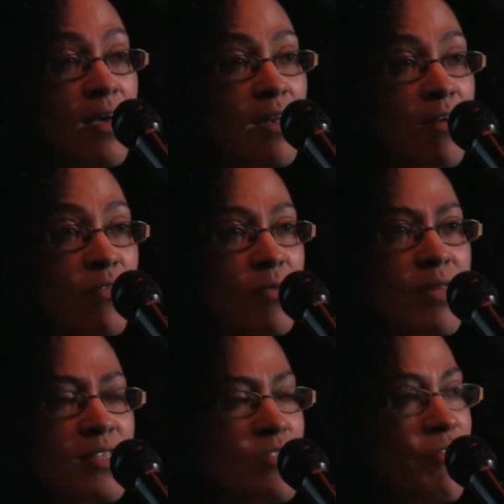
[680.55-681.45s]
And I thought, well,
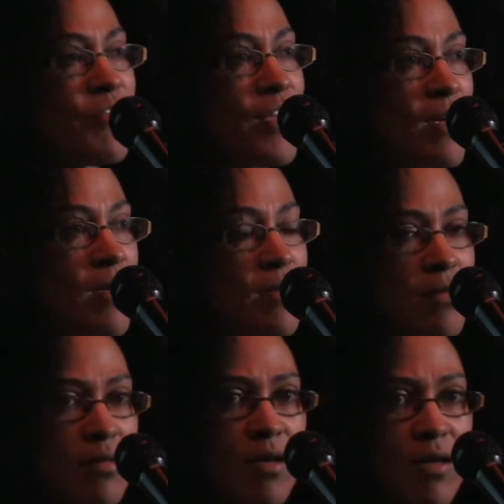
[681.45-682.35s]
that's not fair.
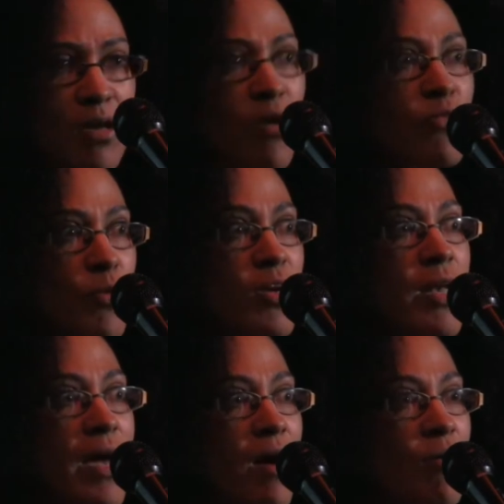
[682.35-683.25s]
I know the
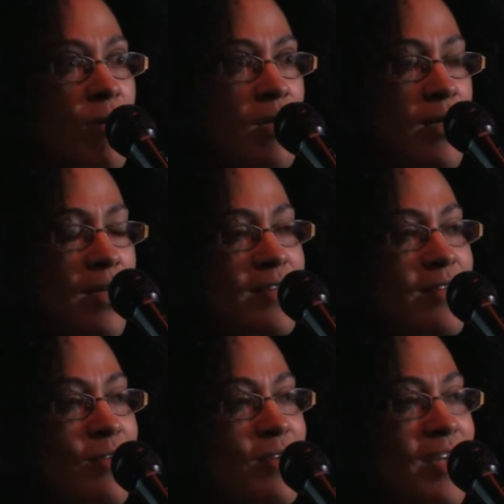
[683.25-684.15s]
word now,
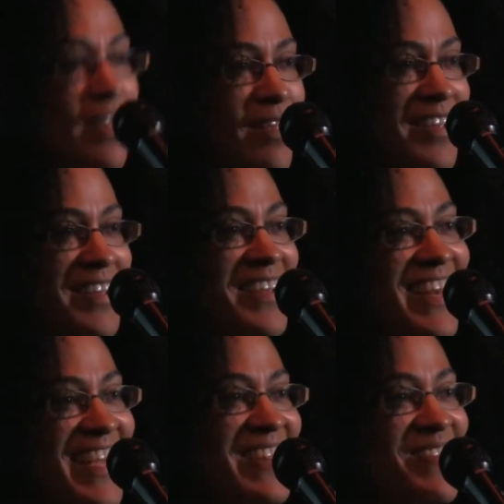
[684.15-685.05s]
so can
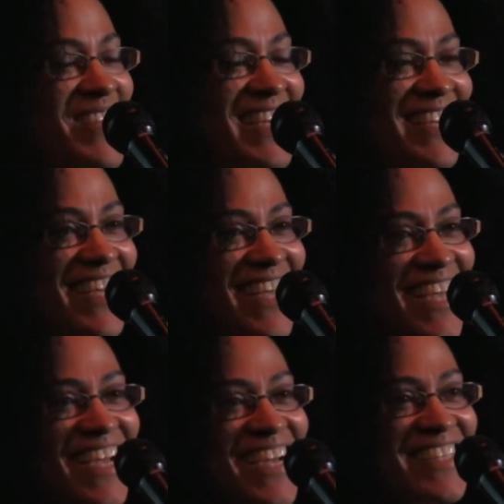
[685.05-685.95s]
I get the reader?
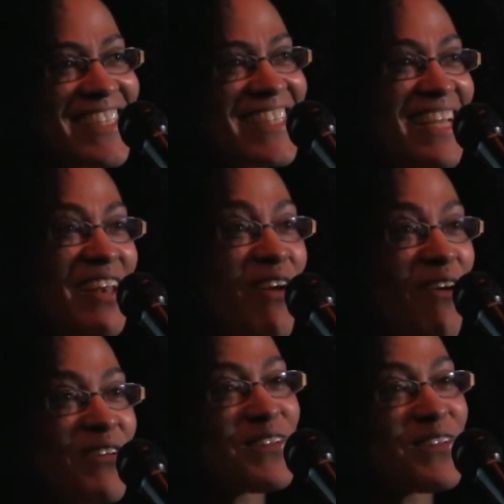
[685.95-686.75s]
And she said, no.